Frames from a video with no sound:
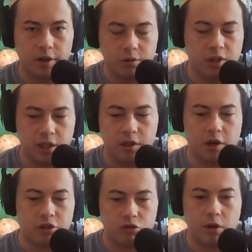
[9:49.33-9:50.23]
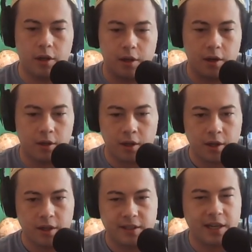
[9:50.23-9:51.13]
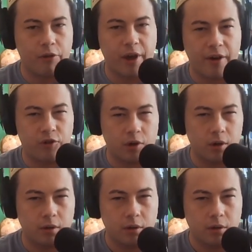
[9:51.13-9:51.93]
Zealand, Australia, South Africa,